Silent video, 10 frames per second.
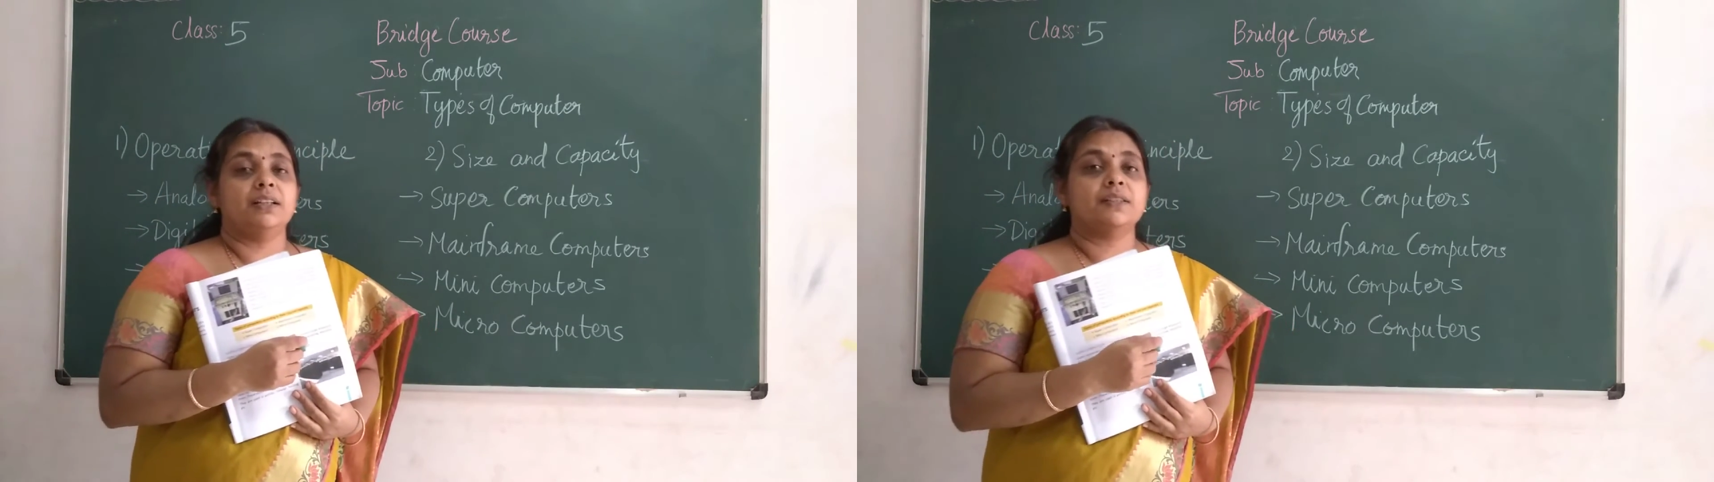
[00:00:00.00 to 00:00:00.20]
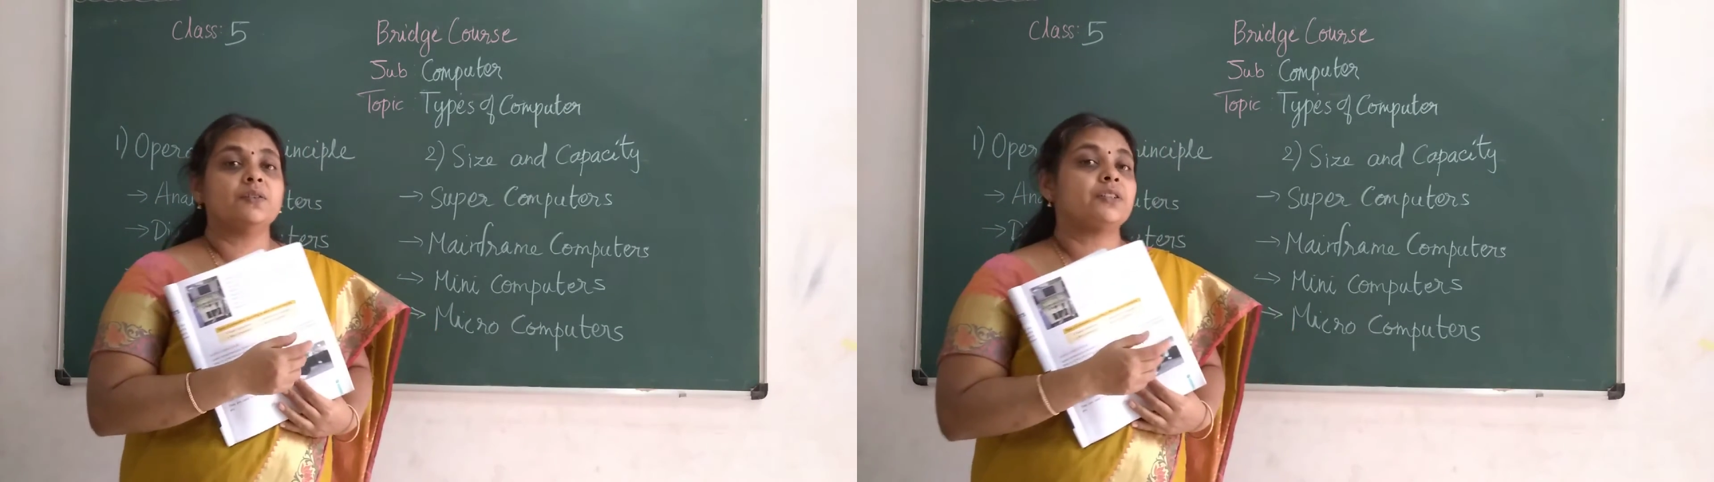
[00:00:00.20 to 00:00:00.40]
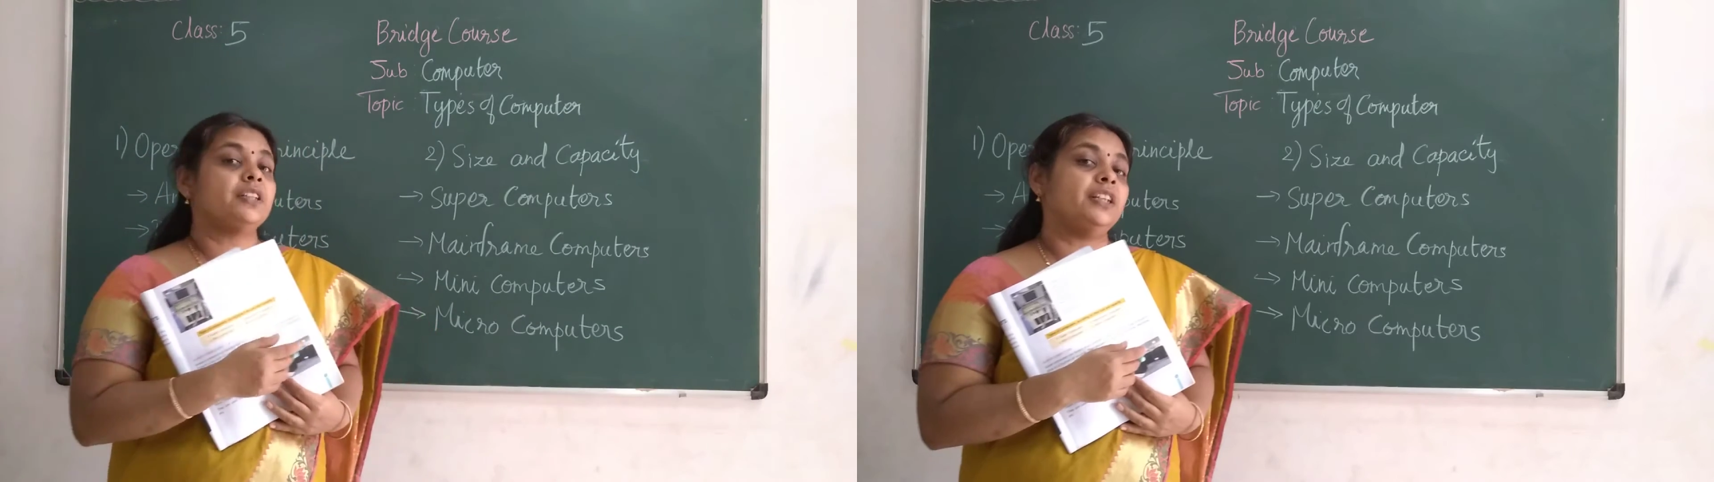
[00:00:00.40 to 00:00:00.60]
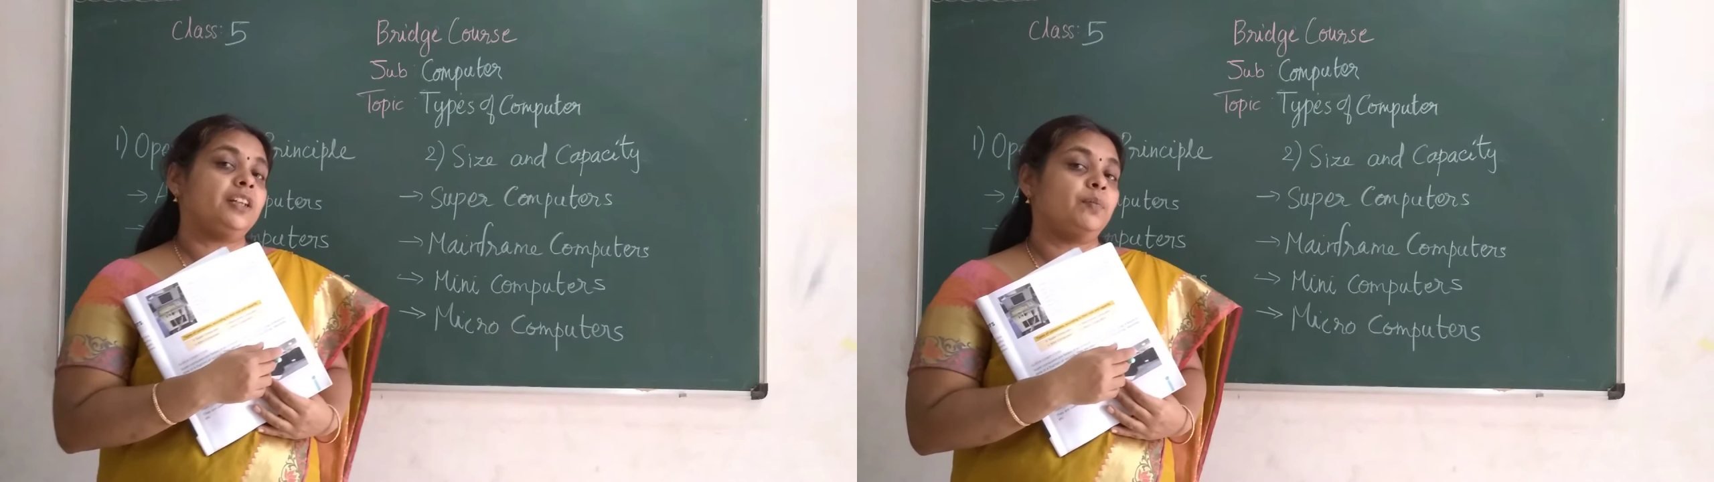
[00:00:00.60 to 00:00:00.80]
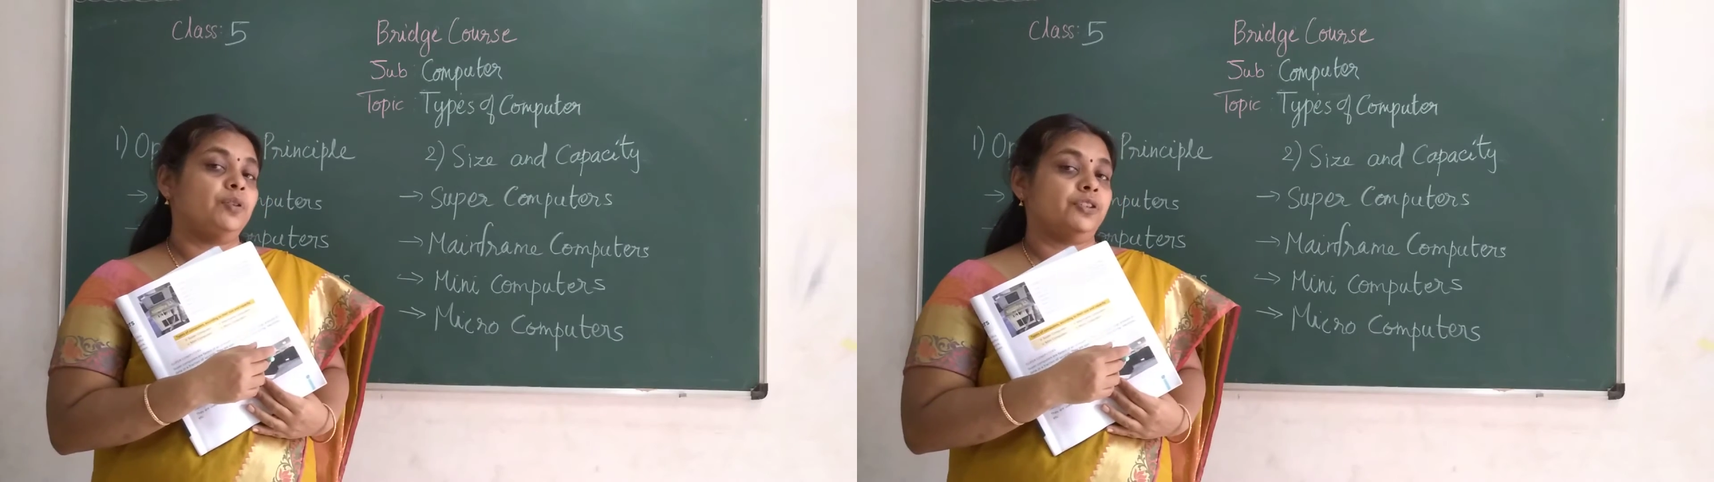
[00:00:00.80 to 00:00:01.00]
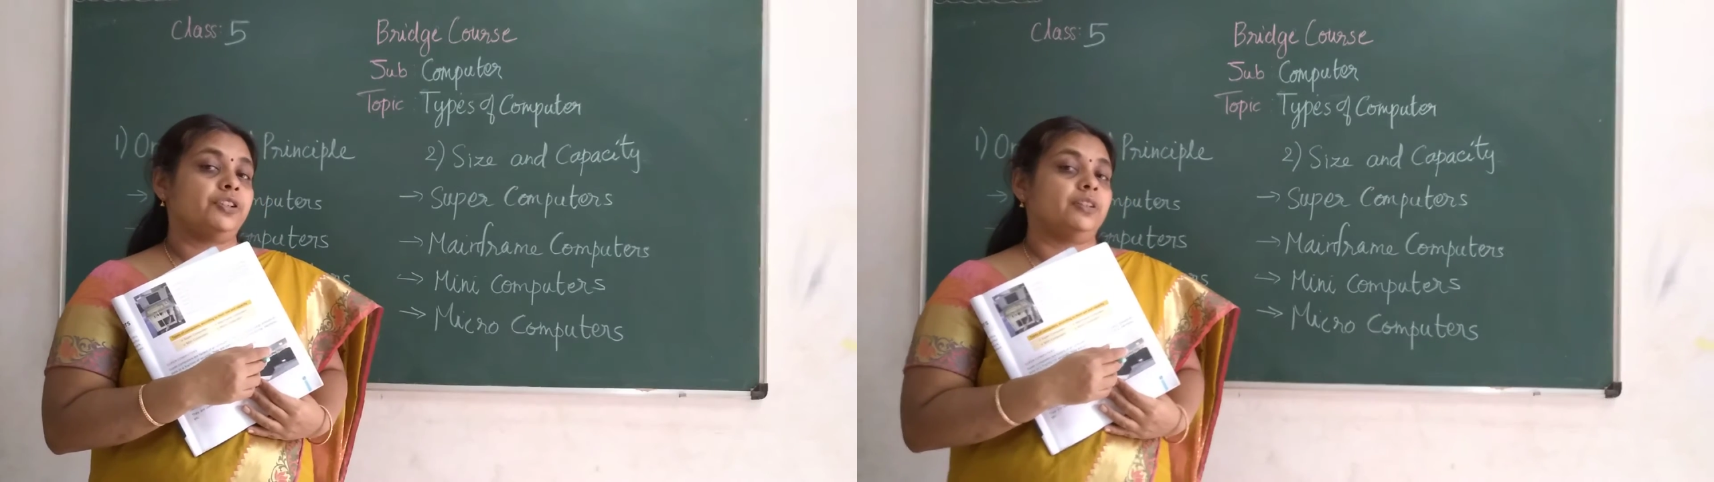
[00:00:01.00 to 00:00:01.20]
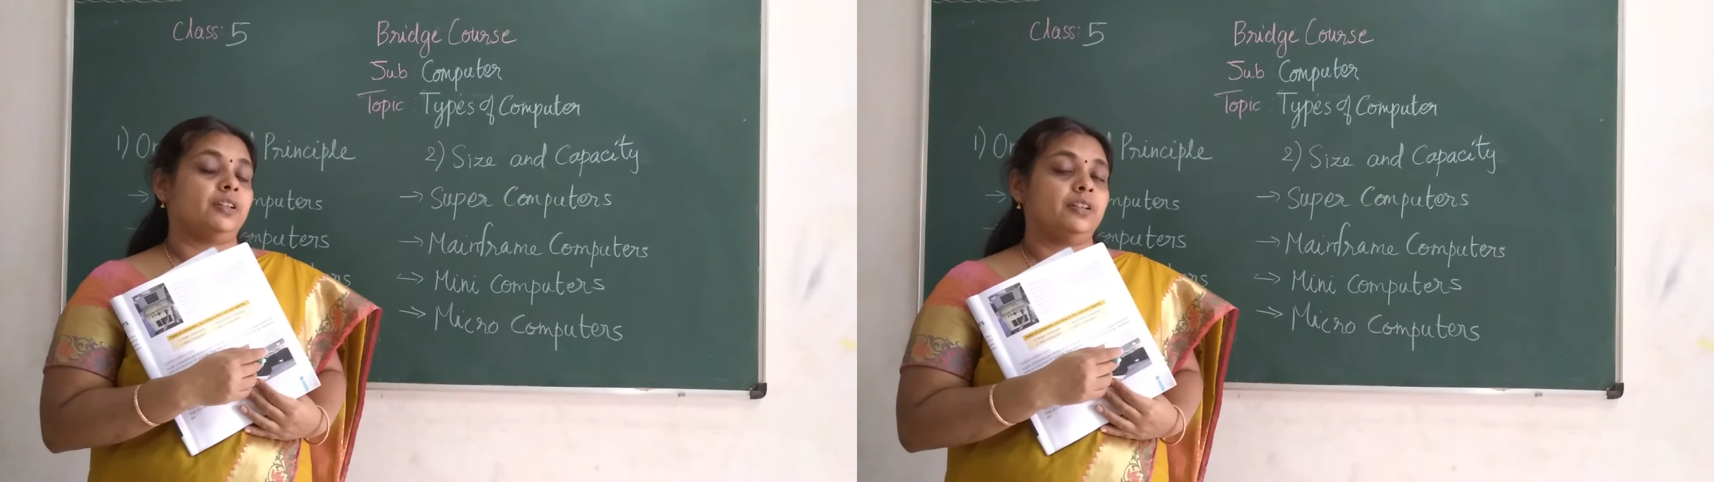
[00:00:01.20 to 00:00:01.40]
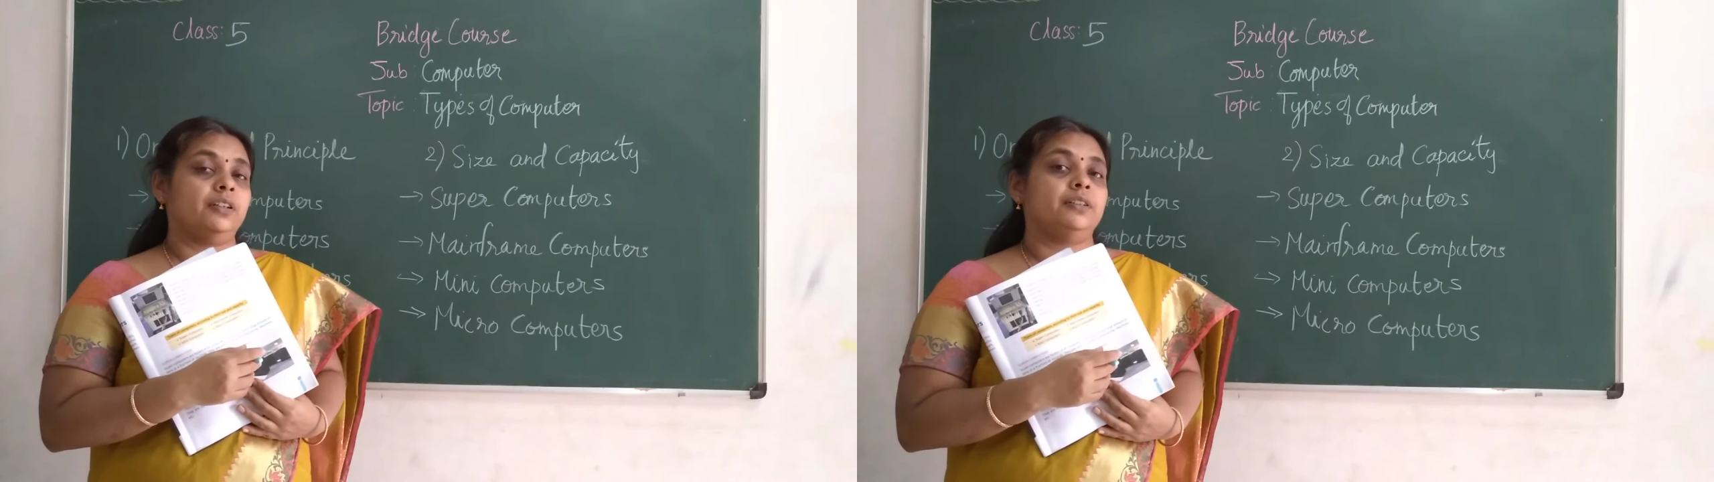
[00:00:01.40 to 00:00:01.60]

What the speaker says: so think about children,